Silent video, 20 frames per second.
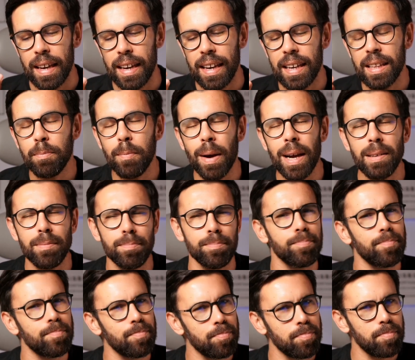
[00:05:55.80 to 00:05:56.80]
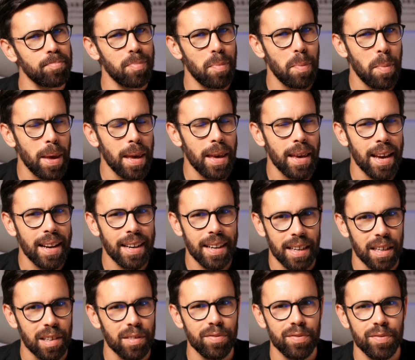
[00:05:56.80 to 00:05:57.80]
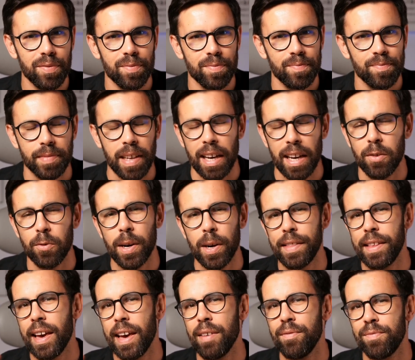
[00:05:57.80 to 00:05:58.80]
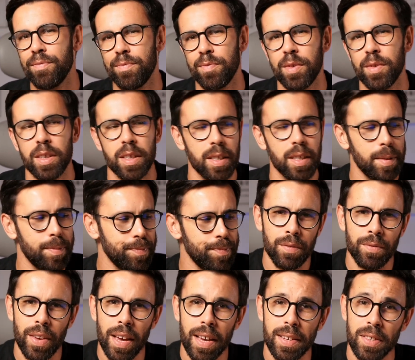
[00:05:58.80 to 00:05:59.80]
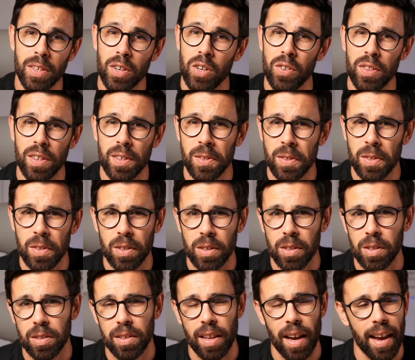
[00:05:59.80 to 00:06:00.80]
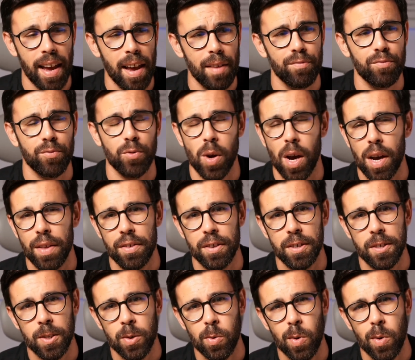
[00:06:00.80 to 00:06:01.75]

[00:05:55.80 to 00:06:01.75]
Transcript: it might be enough. I already have the VS Code installed, I have Rider as